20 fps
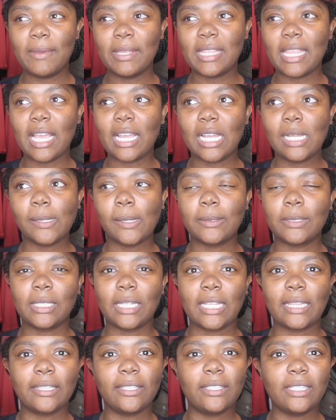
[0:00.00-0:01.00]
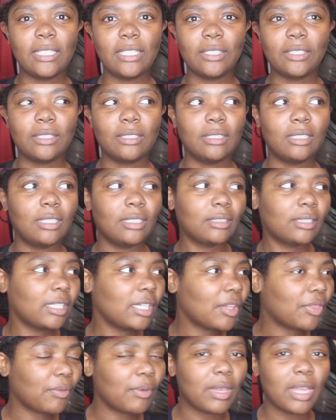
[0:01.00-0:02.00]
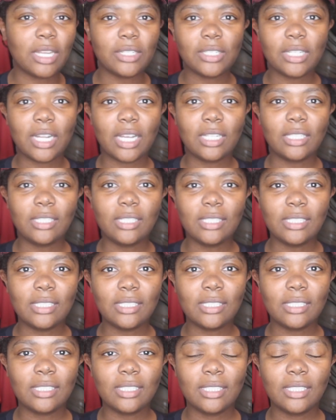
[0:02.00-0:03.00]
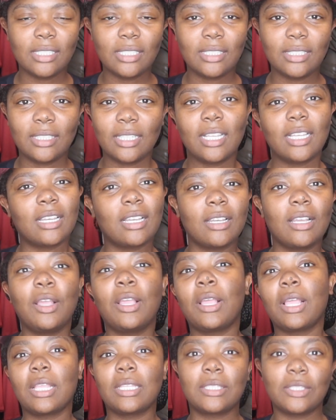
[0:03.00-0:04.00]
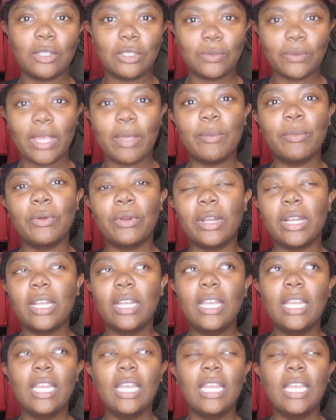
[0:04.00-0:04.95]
but that comes up to like thirty-three hundred dollars. It sells way more.